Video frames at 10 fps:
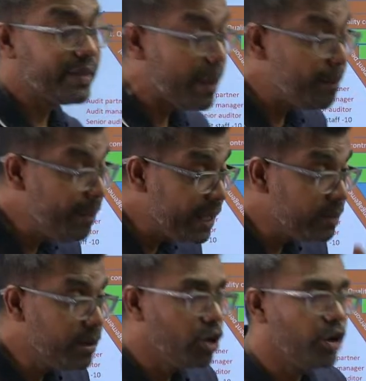the
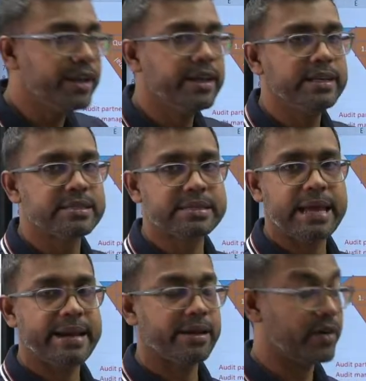applicable auditing
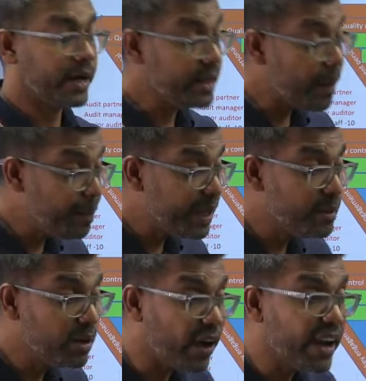standards? What are the
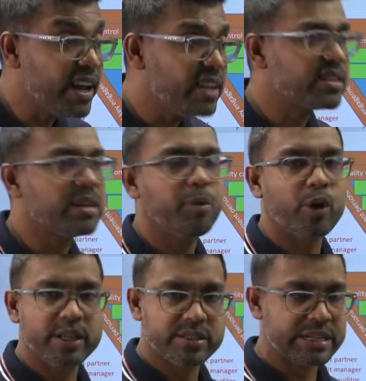applicable financial
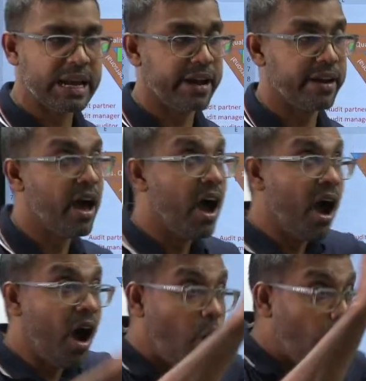reporting standards?
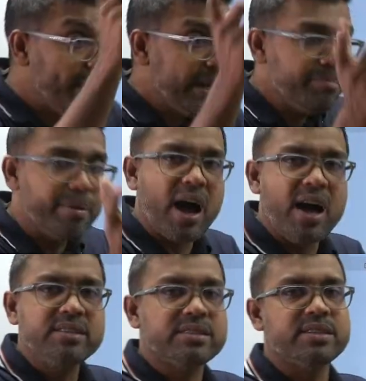How many
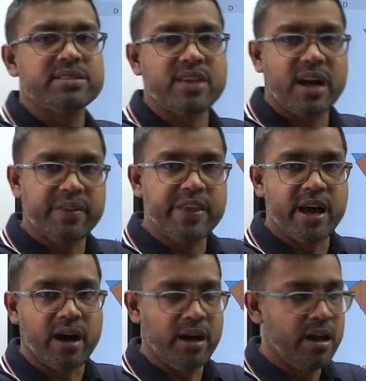branches are
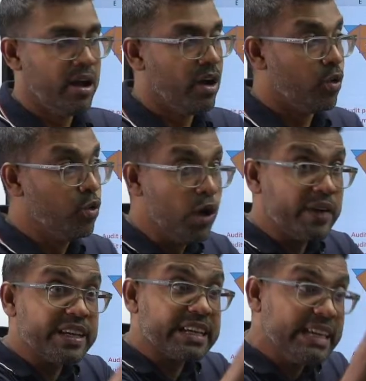there? Who are
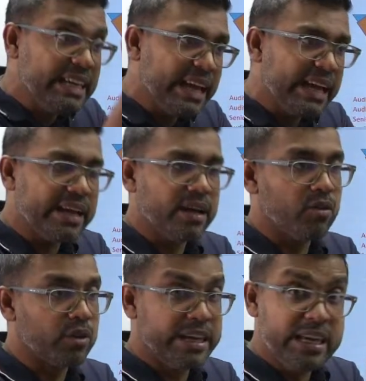the
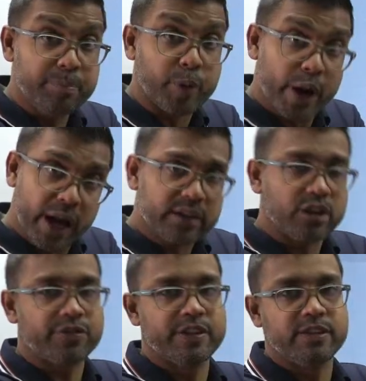key product
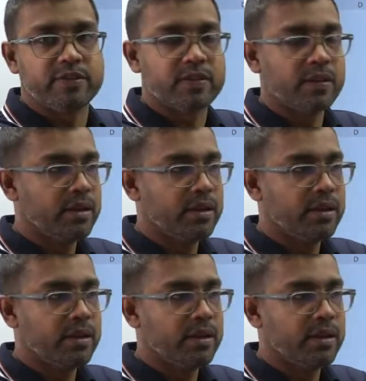of this